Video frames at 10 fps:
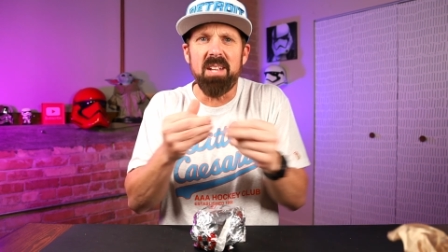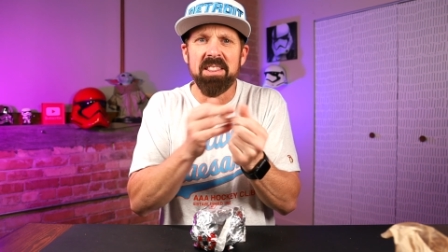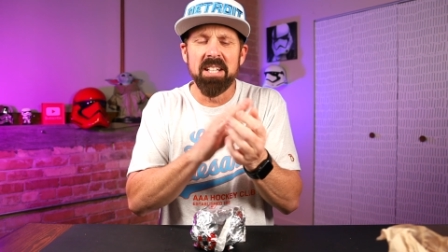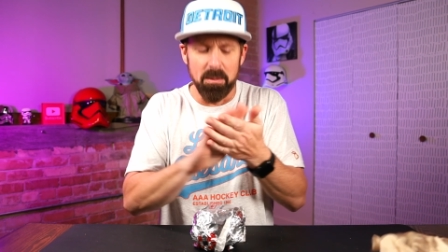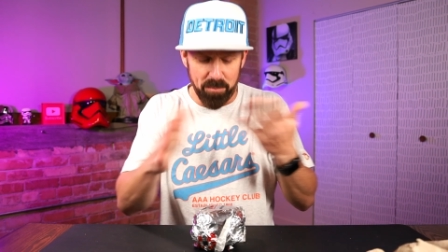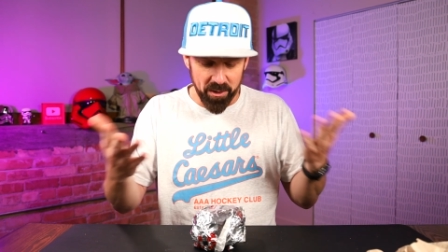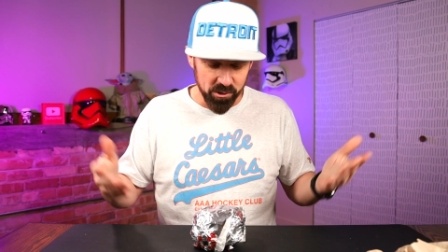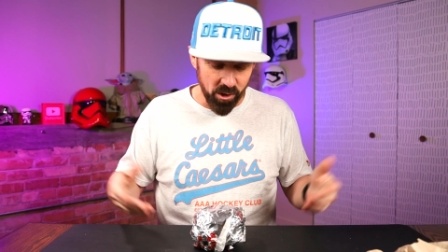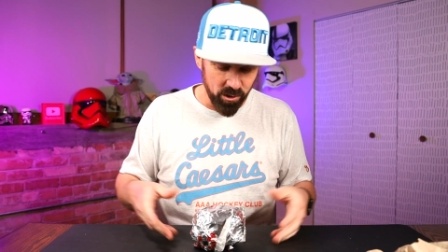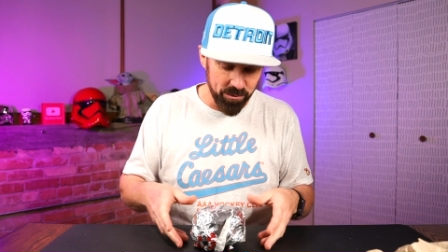I think the
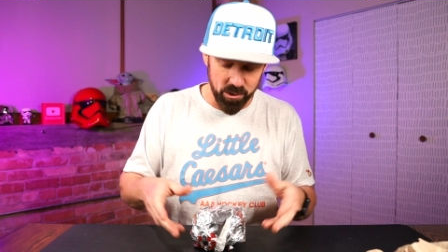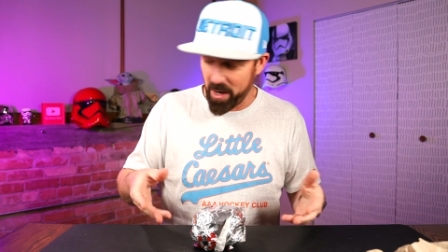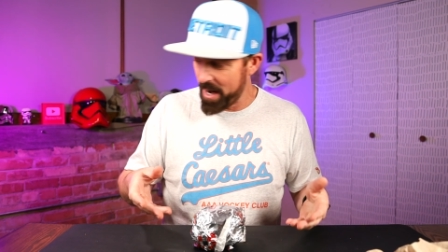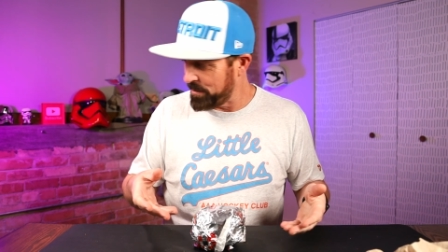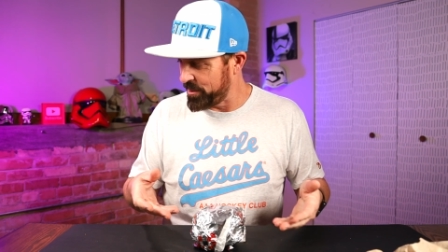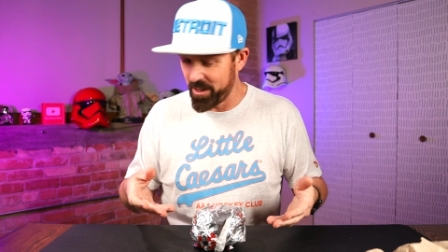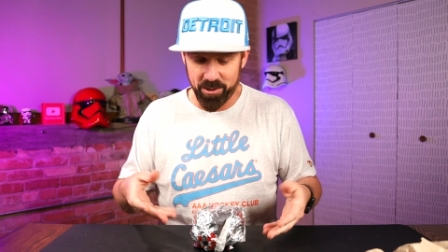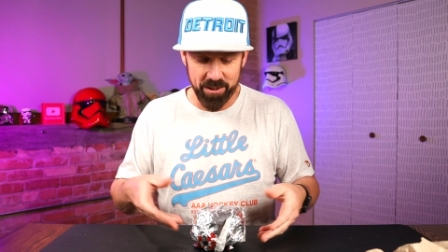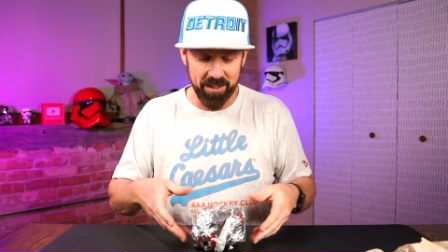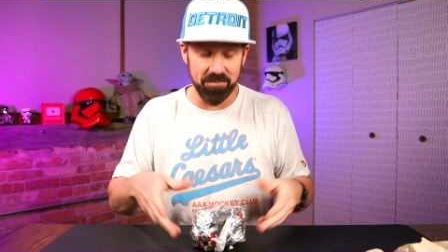butter's all over the wrapper and
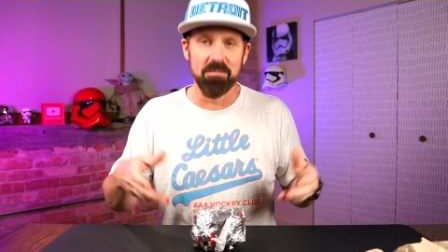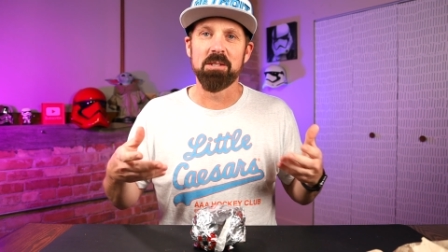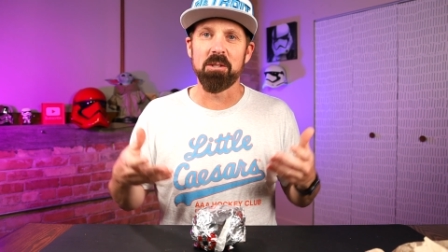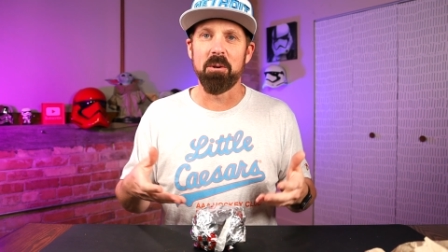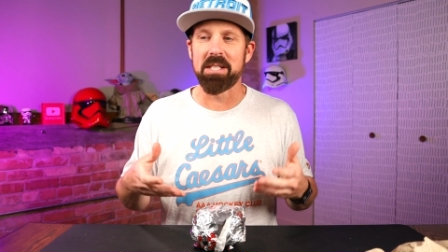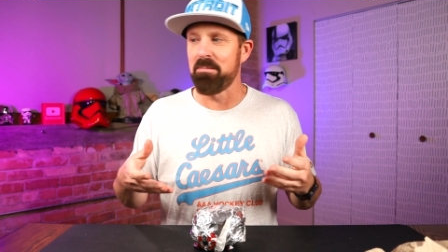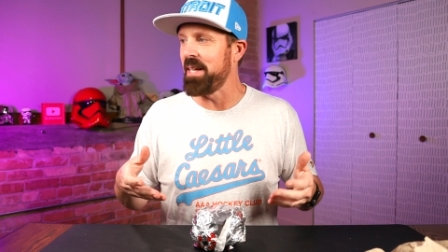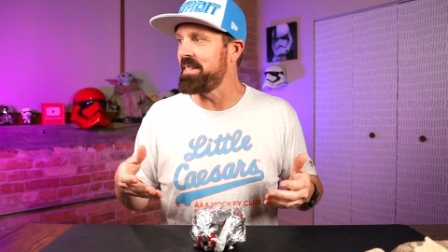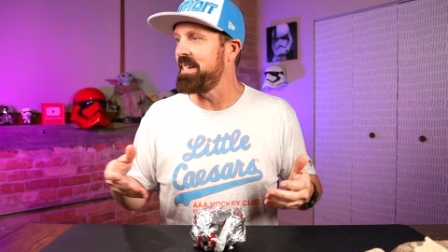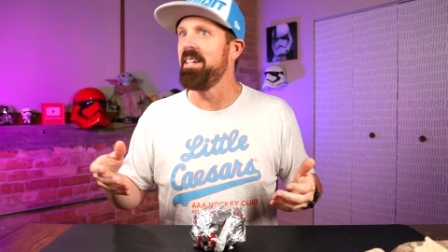everything, so it's
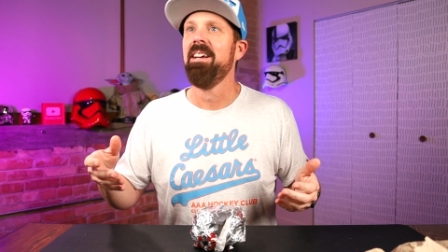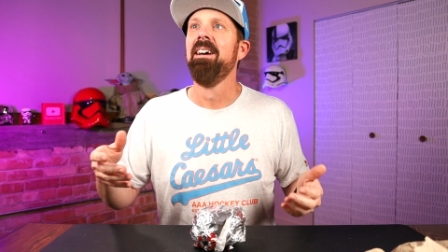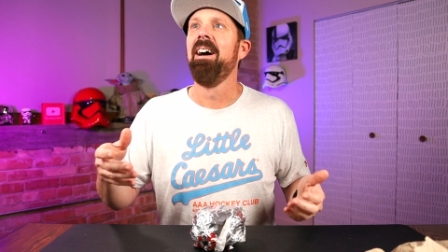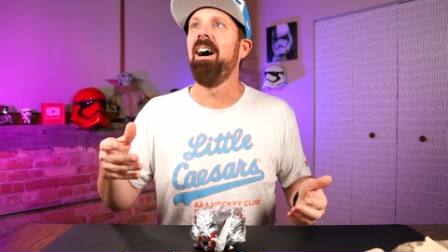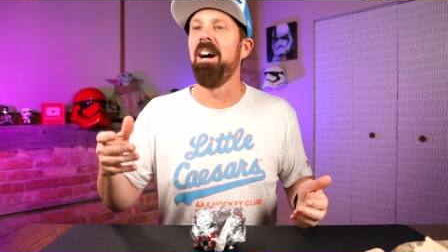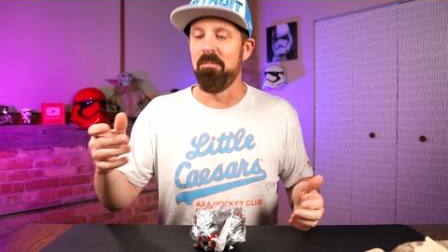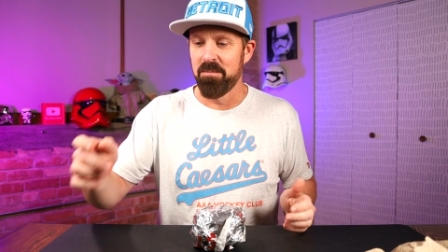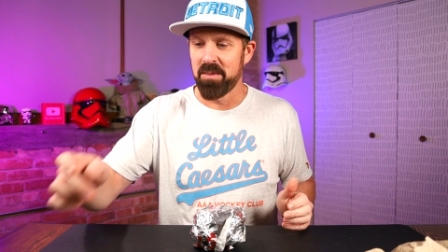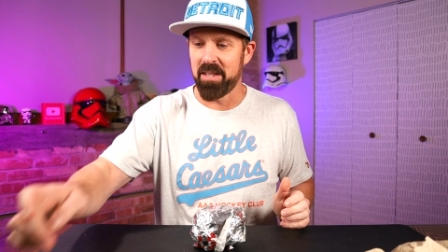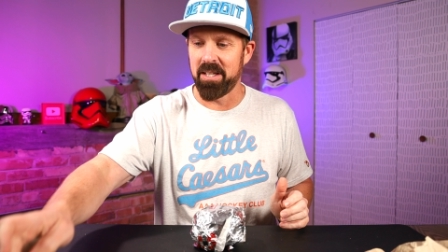messy.
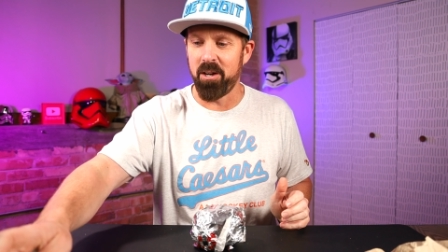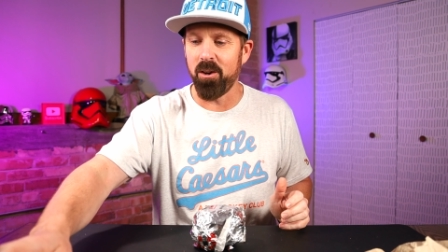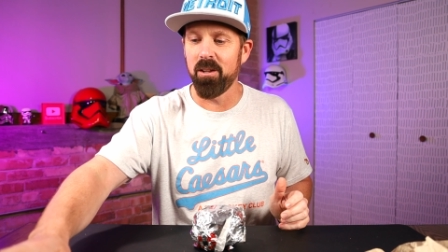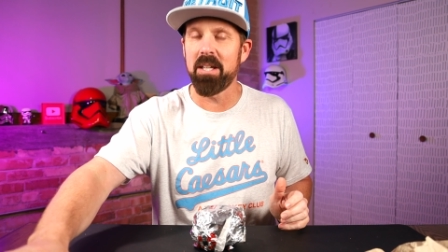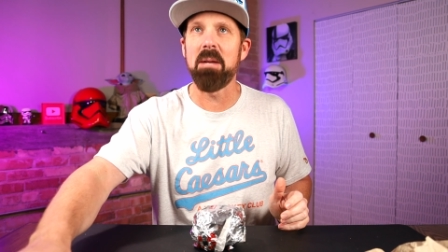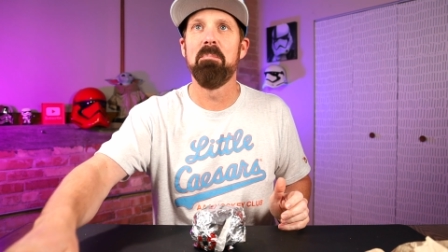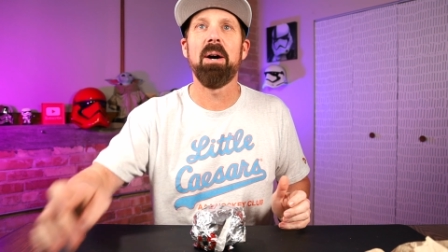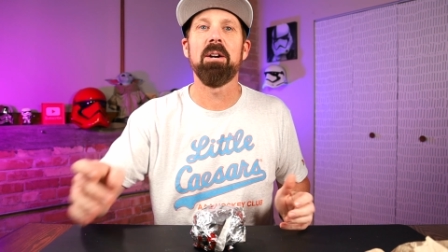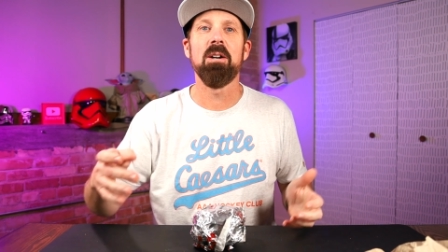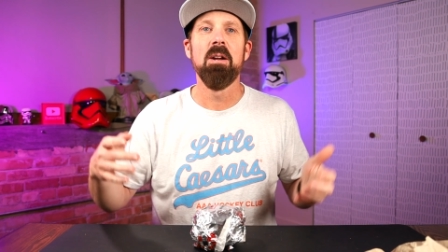The garlic and
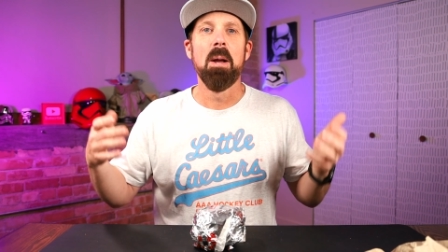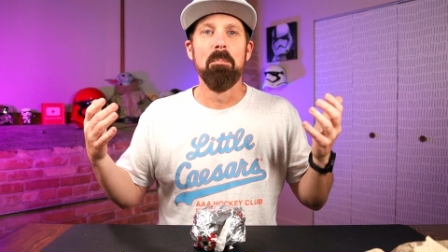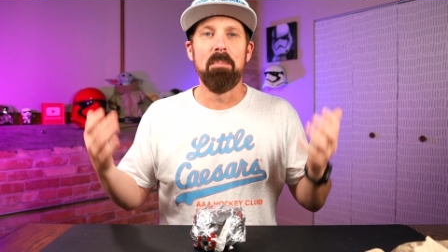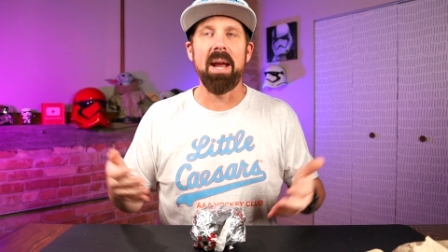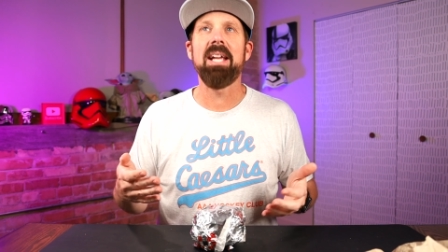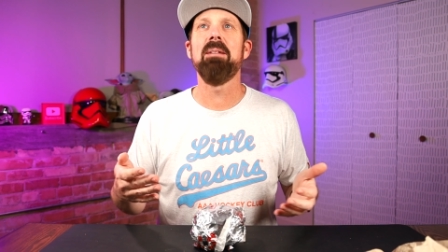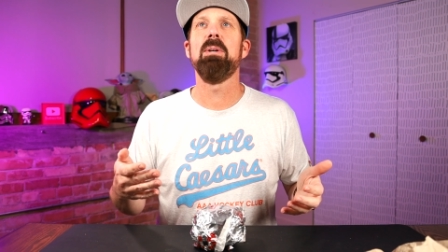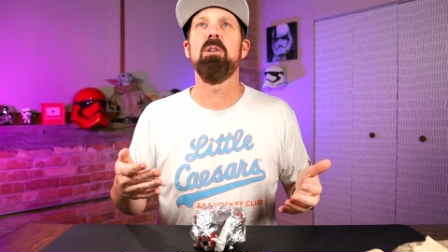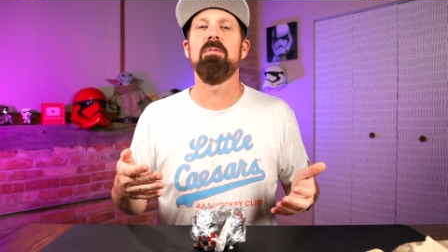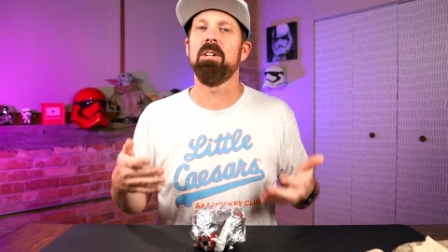butter bacon
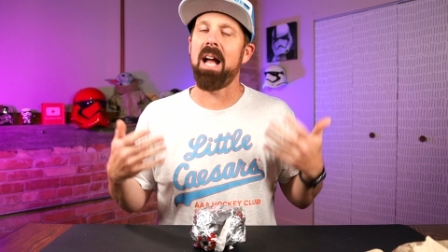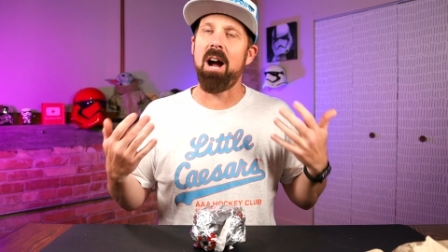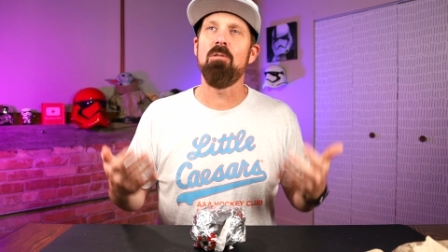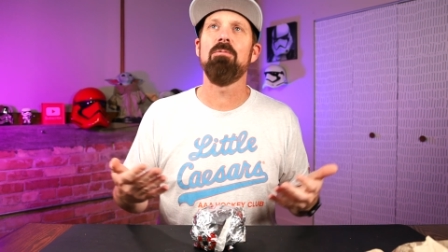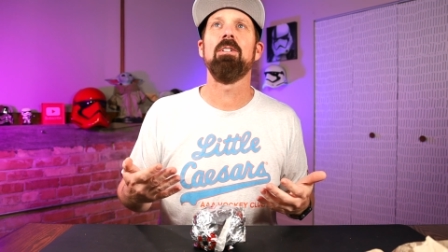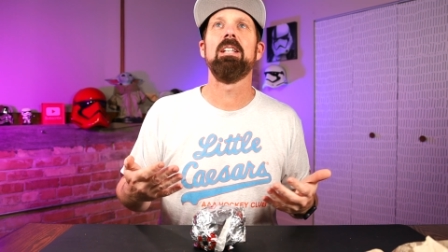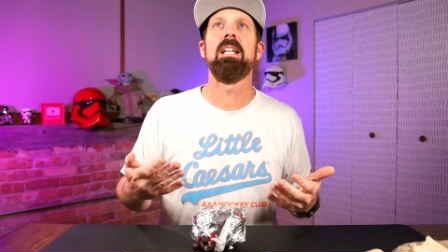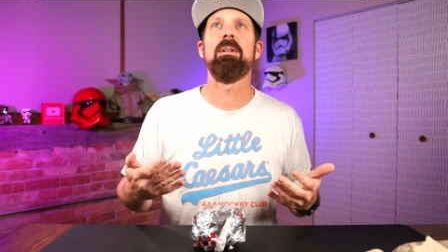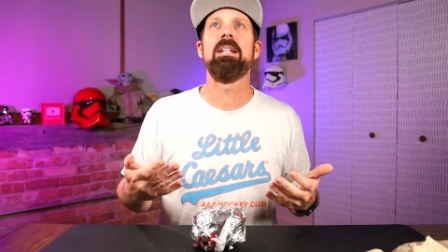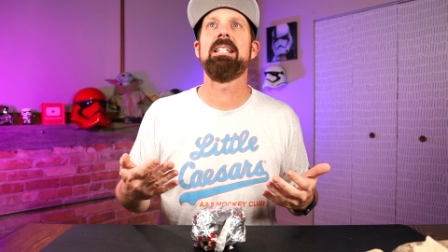Buford out for a
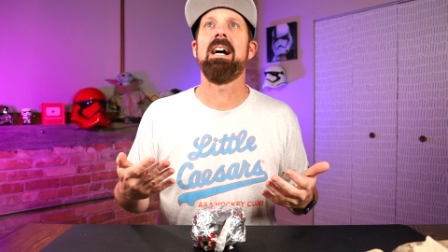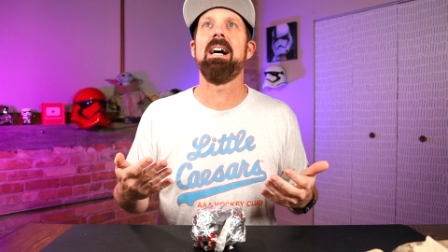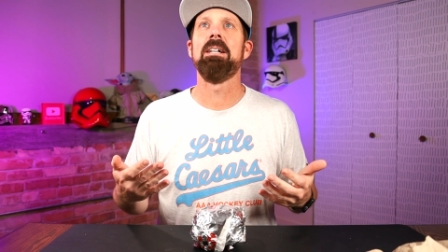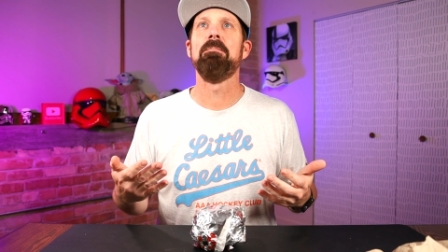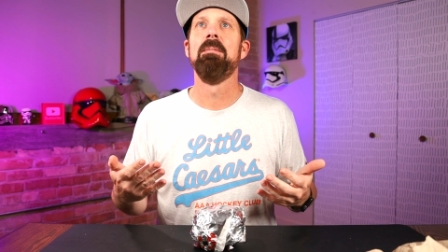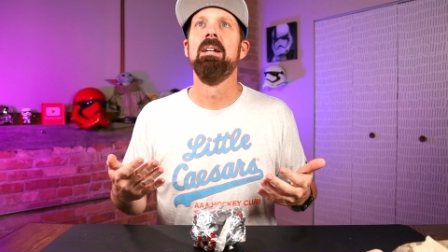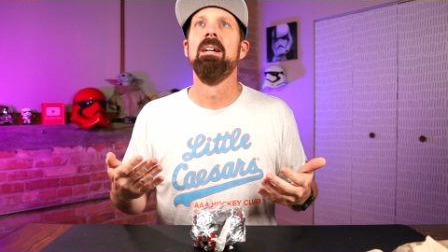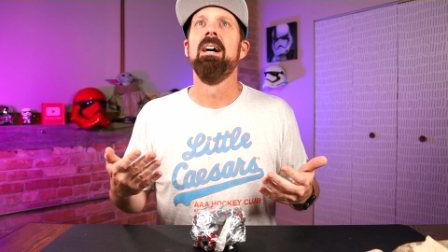limited time.